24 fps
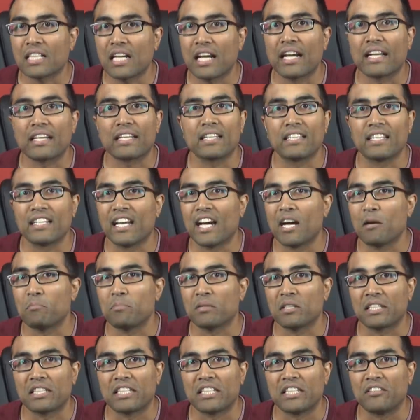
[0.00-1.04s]
I cannot
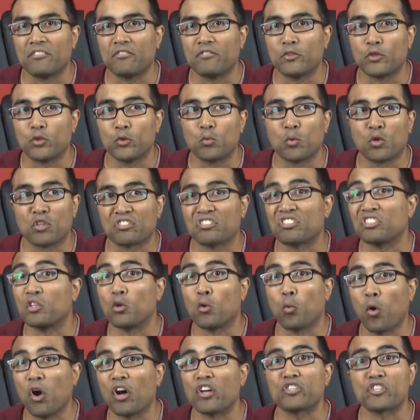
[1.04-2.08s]
believe you are still
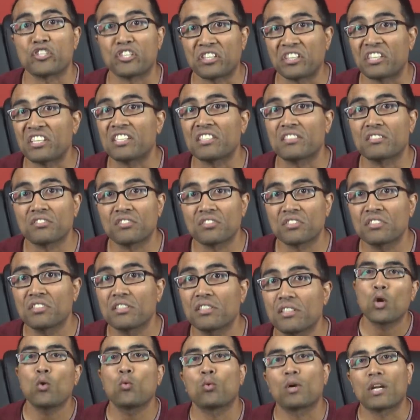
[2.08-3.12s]
watching this.
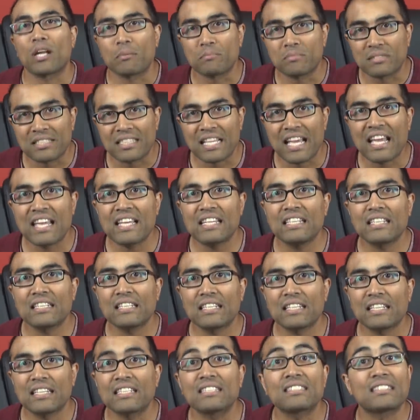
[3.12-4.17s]
What I'm saying
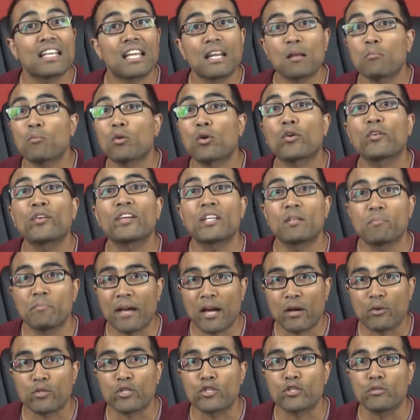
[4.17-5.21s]
is that I'm worried
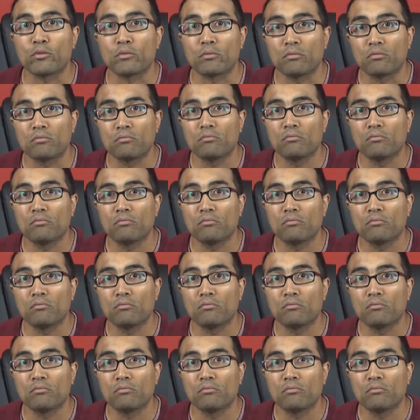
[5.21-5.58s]
about you.